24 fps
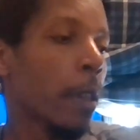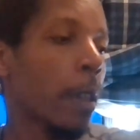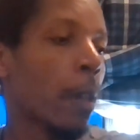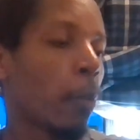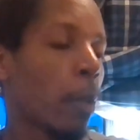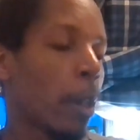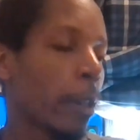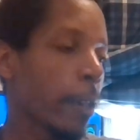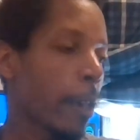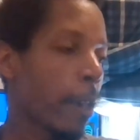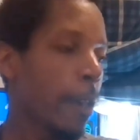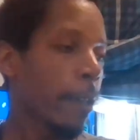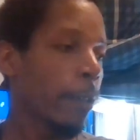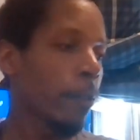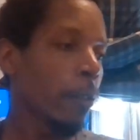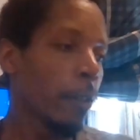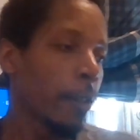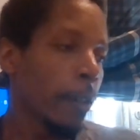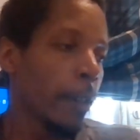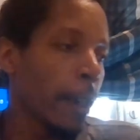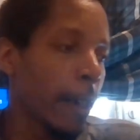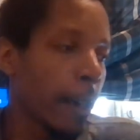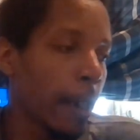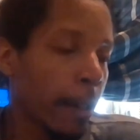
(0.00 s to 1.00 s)
Now, while
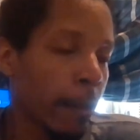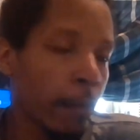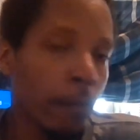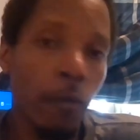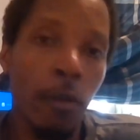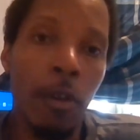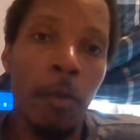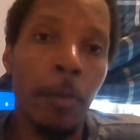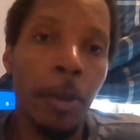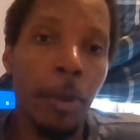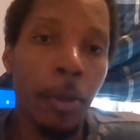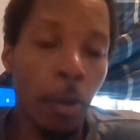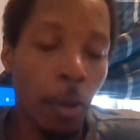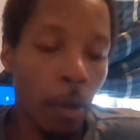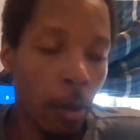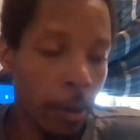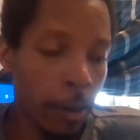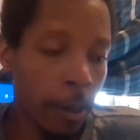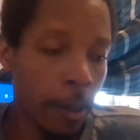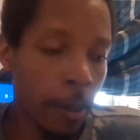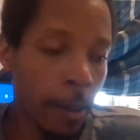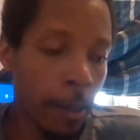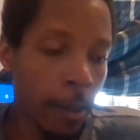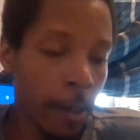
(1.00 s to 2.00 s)
Kayla and Roma
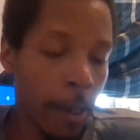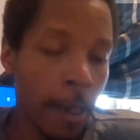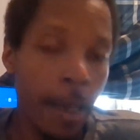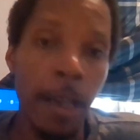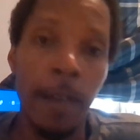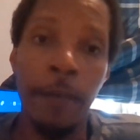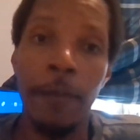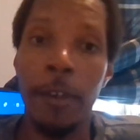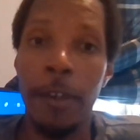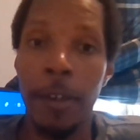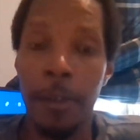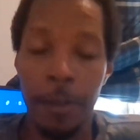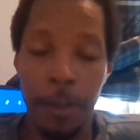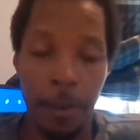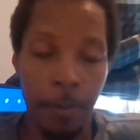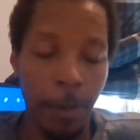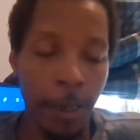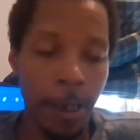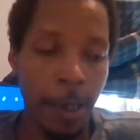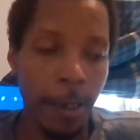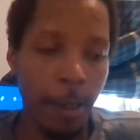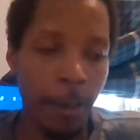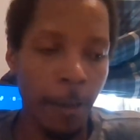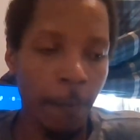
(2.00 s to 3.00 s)
talking, Ava comes
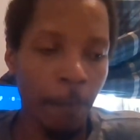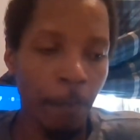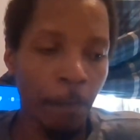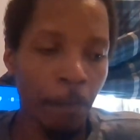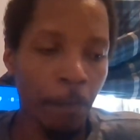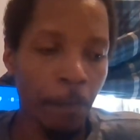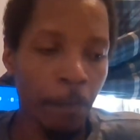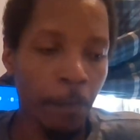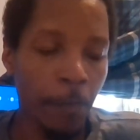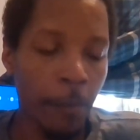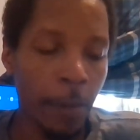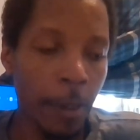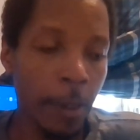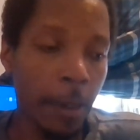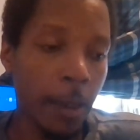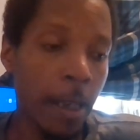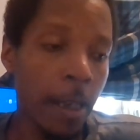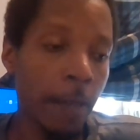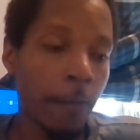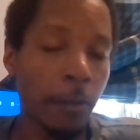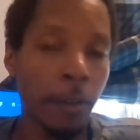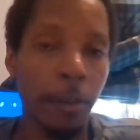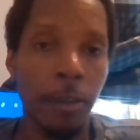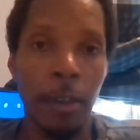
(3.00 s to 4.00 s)
back, and
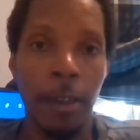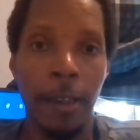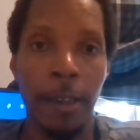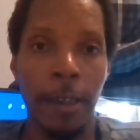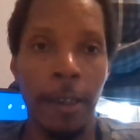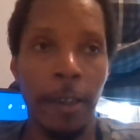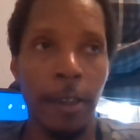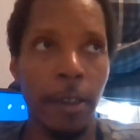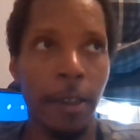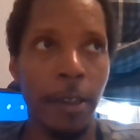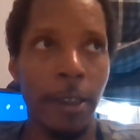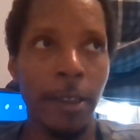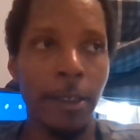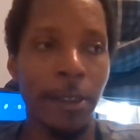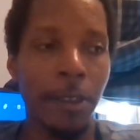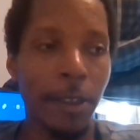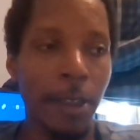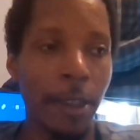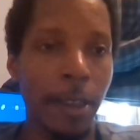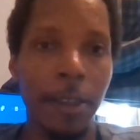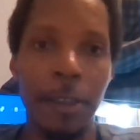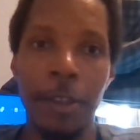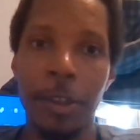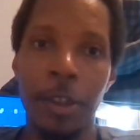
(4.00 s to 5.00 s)
Ava's like,
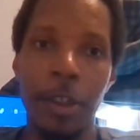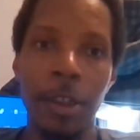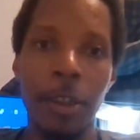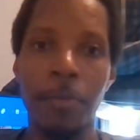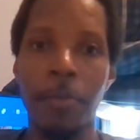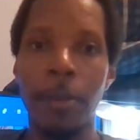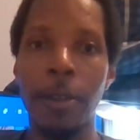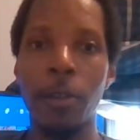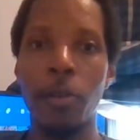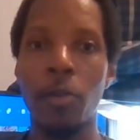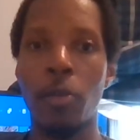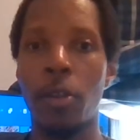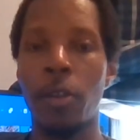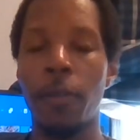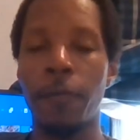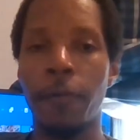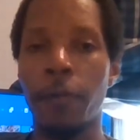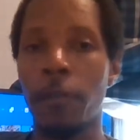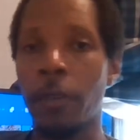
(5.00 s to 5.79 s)
because she's been gone